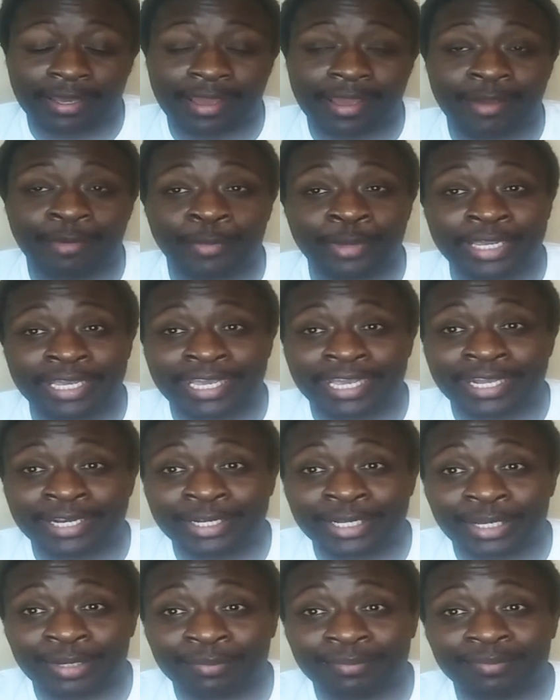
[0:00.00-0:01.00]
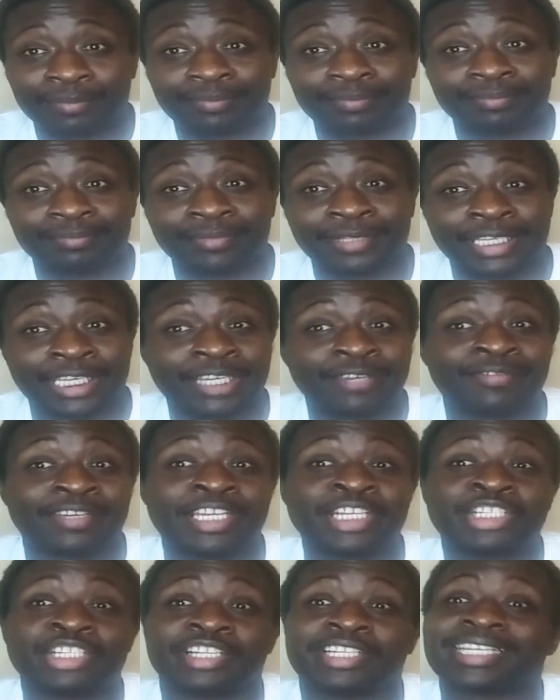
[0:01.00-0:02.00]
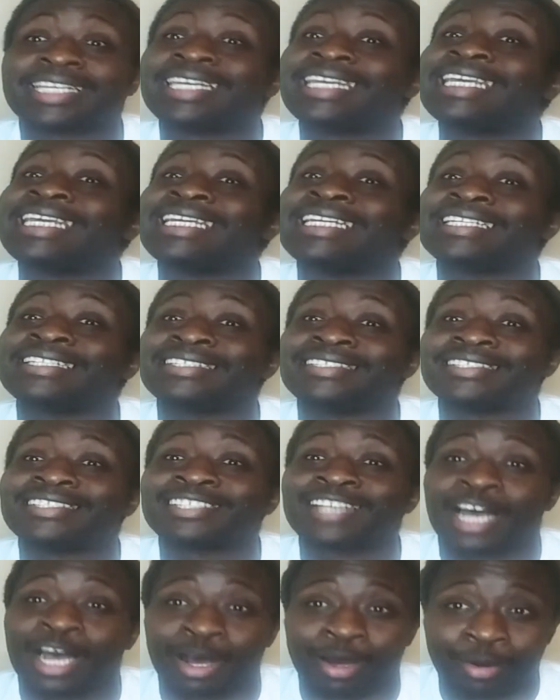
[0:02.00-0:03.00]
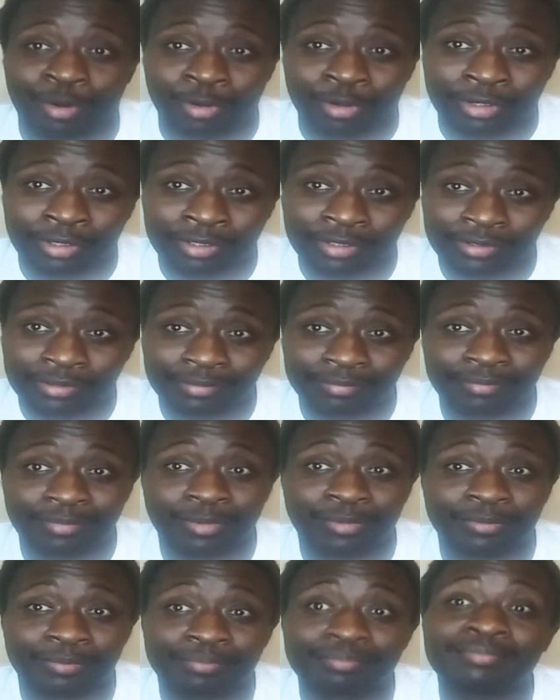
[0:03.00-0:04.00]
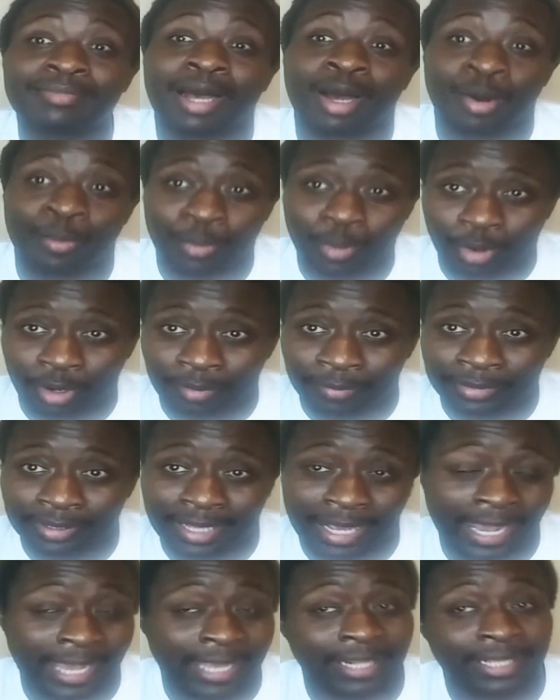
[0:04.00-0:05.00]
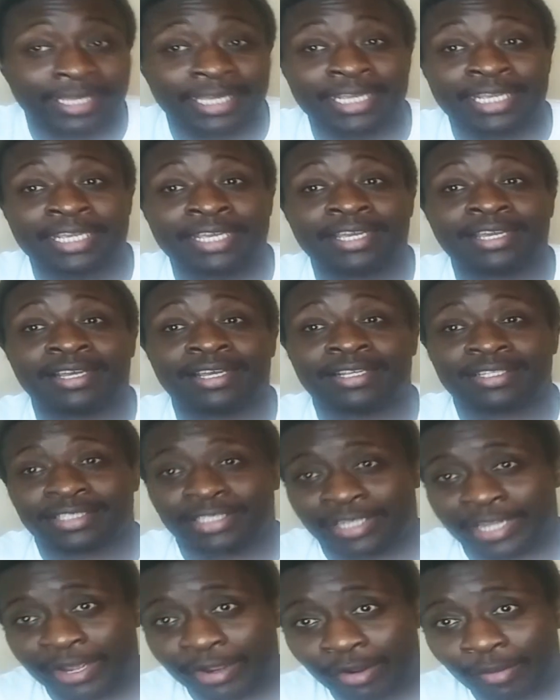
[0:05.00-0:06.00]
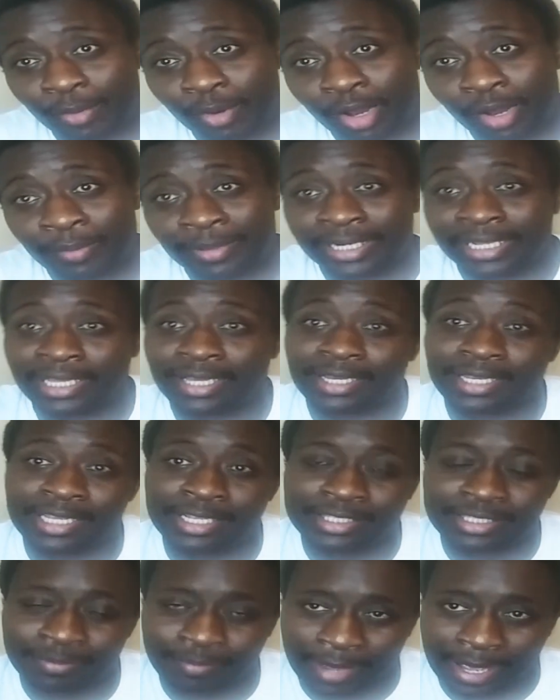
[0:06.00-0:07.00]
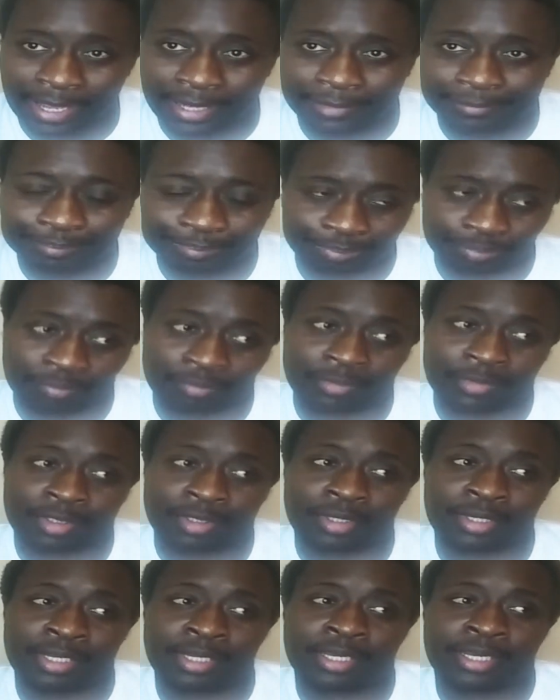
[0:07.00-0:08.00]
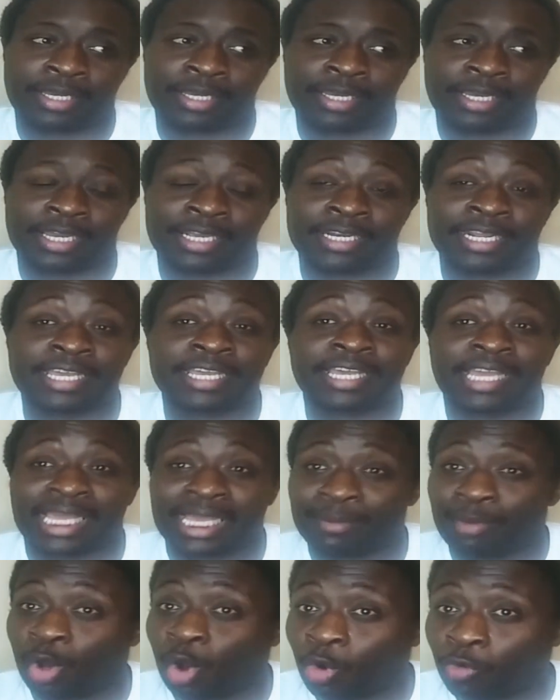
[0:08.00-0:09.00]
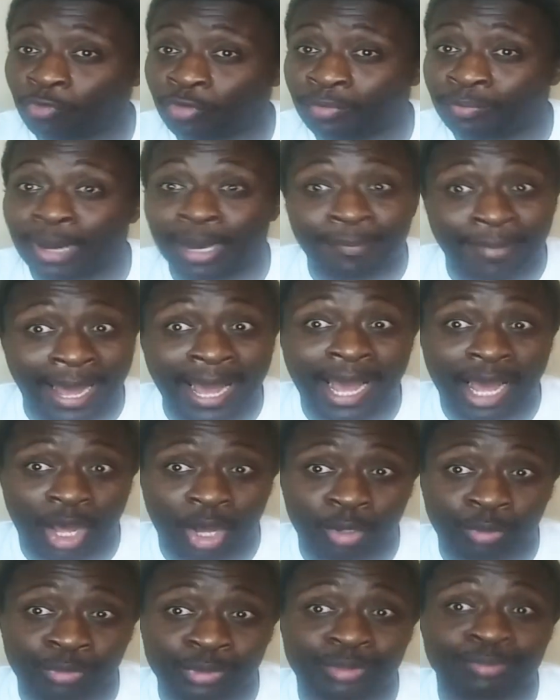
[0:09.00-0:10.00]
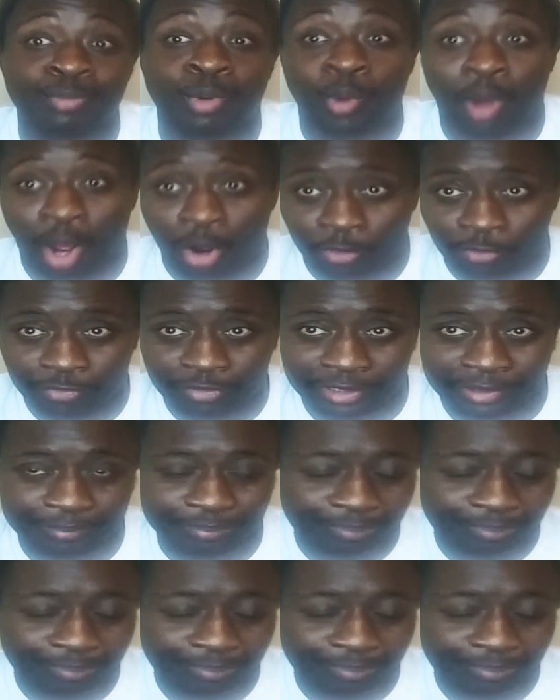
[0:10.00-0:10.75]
we end up giving each other keys to our apartment. I had a key to their apartment, they had a key to mine. And they came over by my house more often.